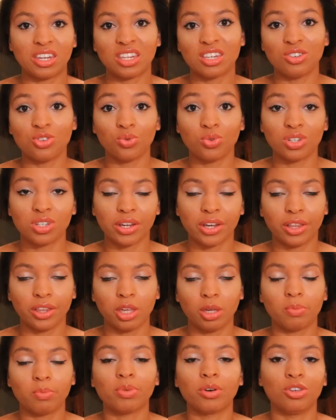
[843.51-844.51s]
didn't do it
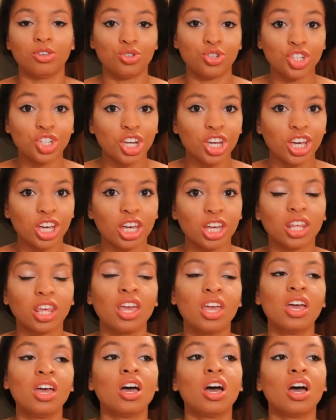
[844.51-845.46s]
daily, but you should.